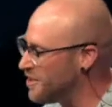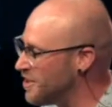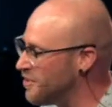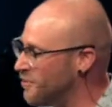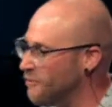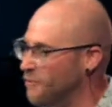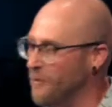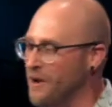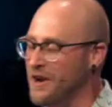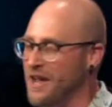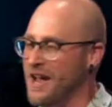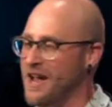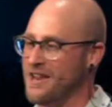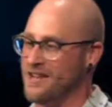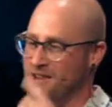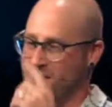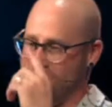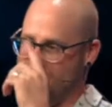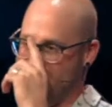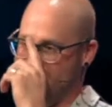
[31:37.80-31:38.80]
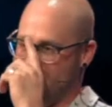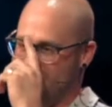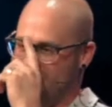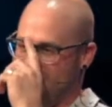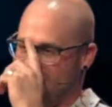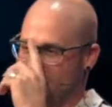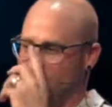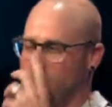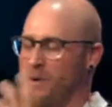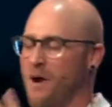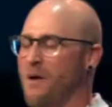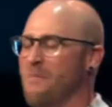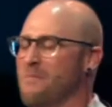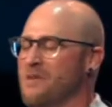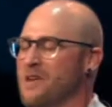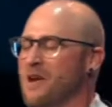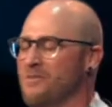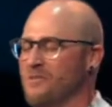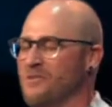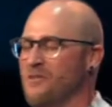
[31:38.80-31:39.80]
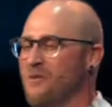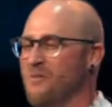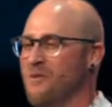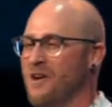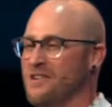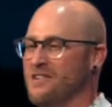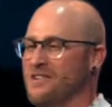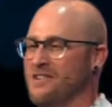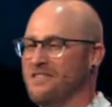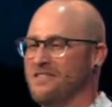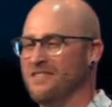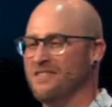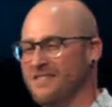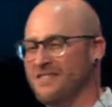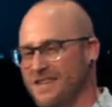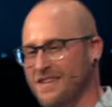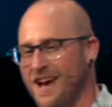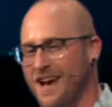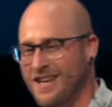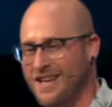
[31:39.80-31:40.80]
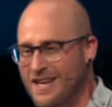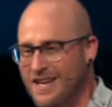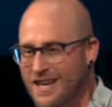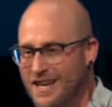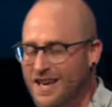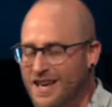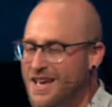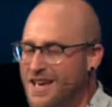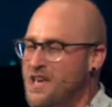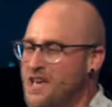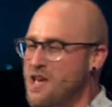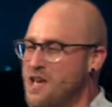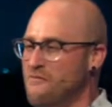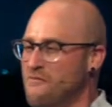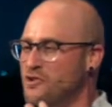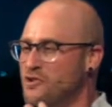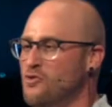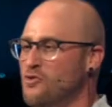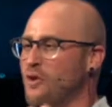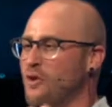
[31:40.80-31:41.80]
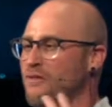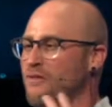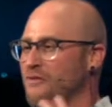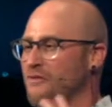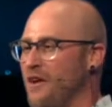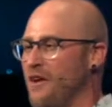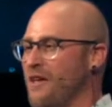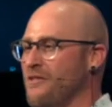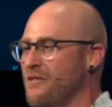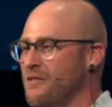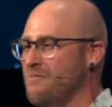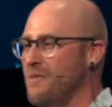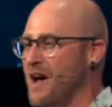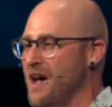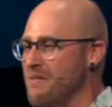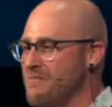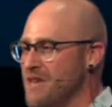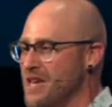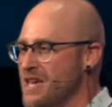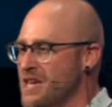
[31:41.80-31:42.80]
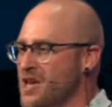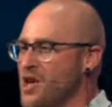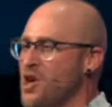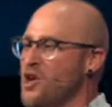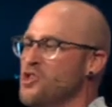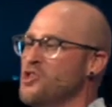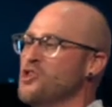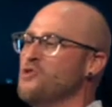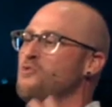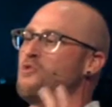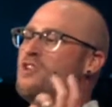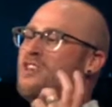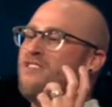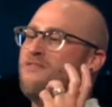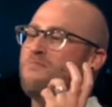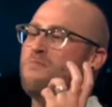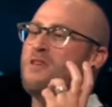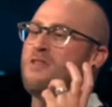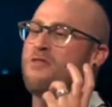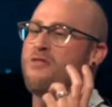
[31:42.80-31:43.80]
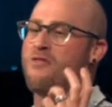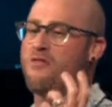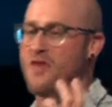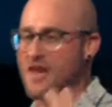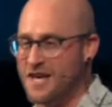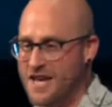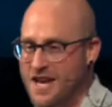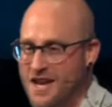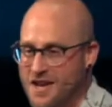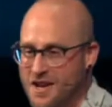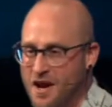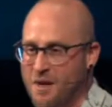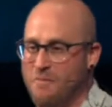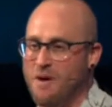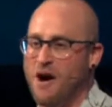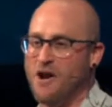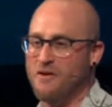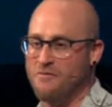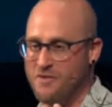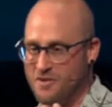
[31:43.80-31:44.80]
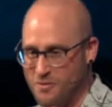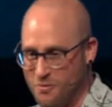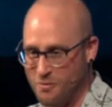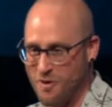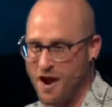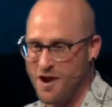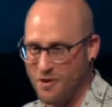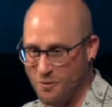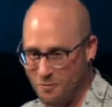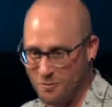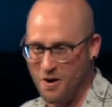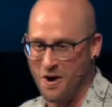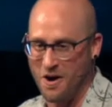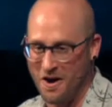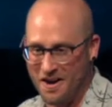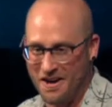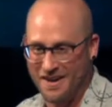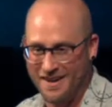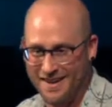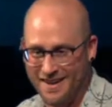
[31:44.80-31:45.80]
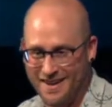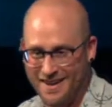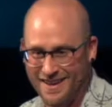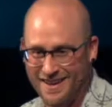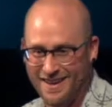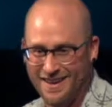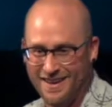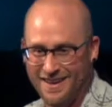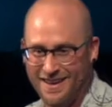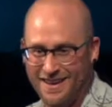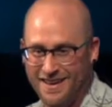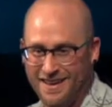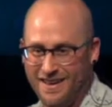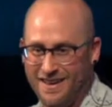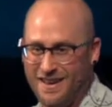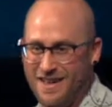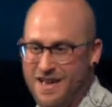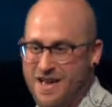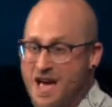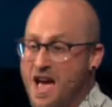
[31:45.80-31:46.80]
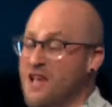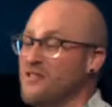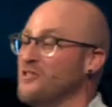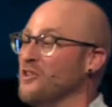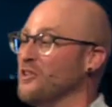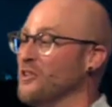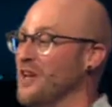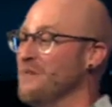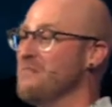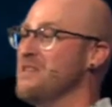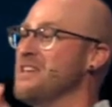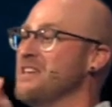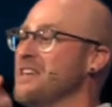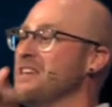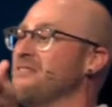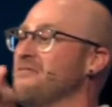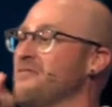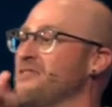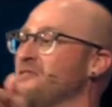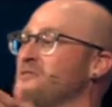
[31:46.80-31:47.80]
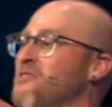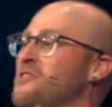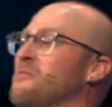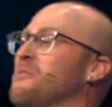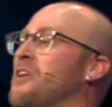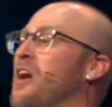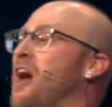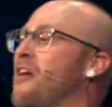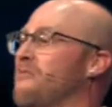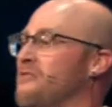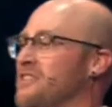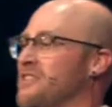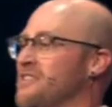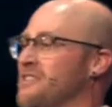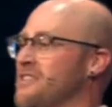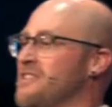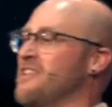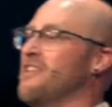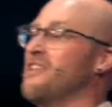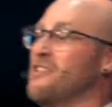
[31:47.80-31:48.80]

did a 180 on me and he just pumped me up so much. He said, Scotty, if you weren't fathered by me, you wouldn't even be thinking about if it's right or wrong. And so let me give you some confidence in here,